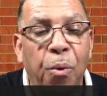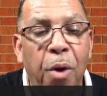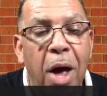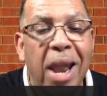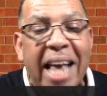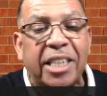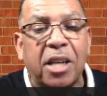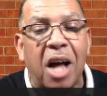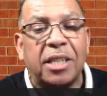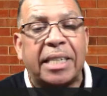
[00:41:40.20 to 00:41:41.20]
Like
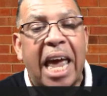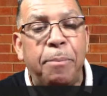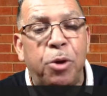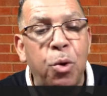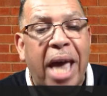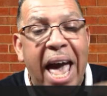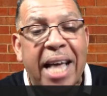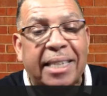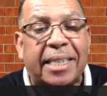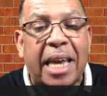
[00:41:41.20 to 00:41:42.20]
Scotch Tape, you
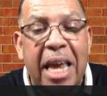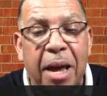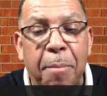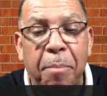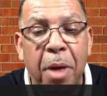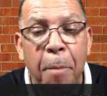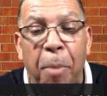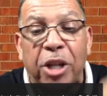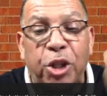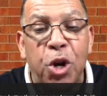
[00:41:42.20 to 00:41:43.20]
can't see him,
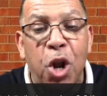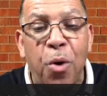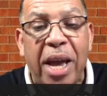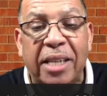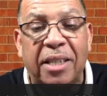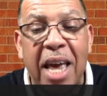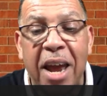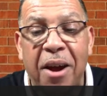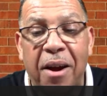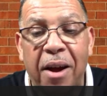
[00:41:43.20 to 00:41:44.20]
but you know he's
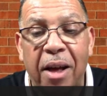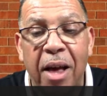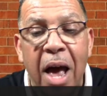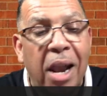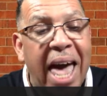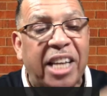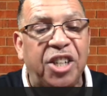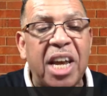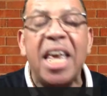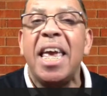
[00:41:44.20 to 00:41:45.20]
there. Like
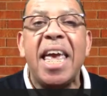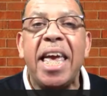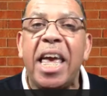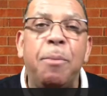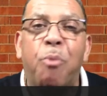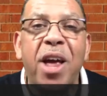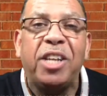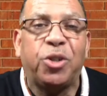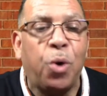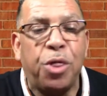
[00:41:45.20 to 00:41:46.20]
GE, he
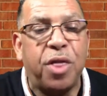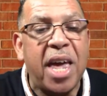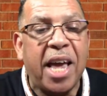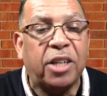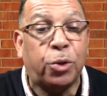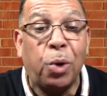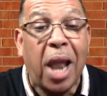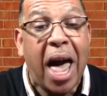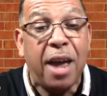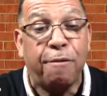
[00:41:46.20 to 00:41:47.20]
brings good things to
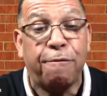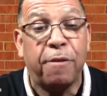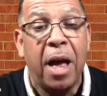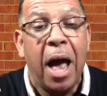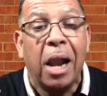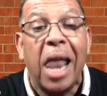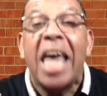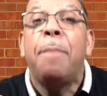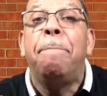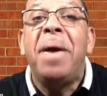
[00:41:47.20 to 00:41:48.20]
life.
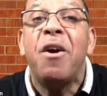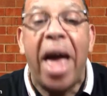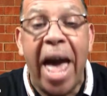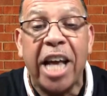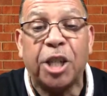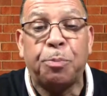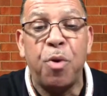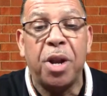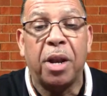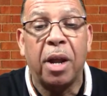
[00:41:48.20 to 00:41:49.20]
Like Bayer Aspirin,